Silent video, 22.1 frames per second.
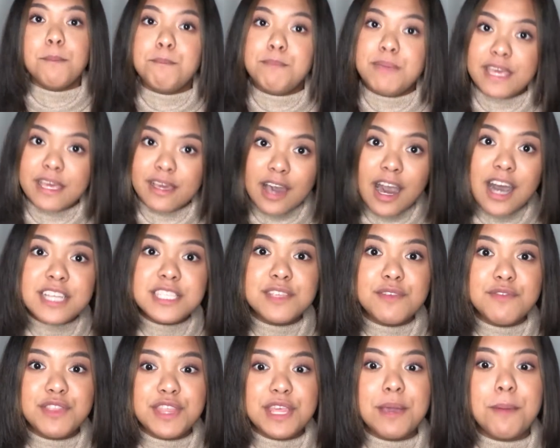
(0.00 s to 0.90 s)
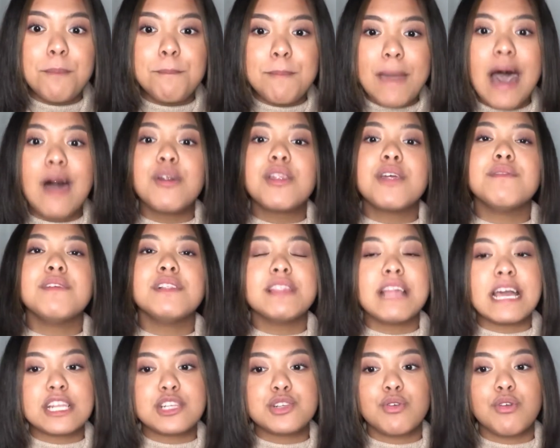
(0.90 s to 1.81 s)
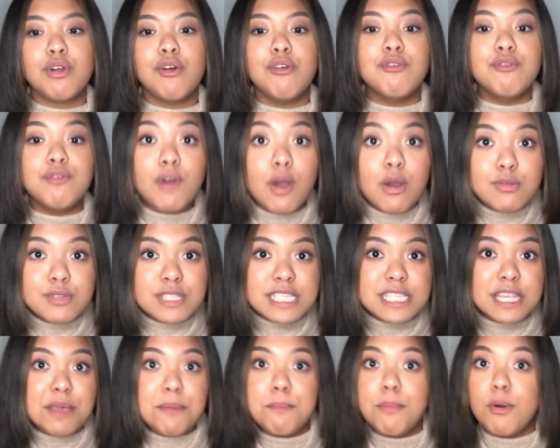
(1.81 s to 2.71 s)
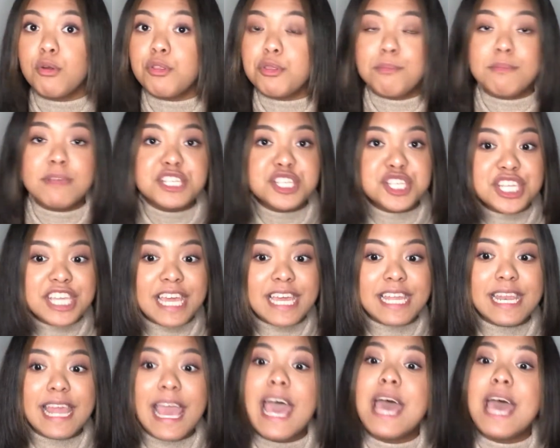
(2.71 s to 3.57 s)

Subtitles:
Because of the amount of electoral votes in both Michigan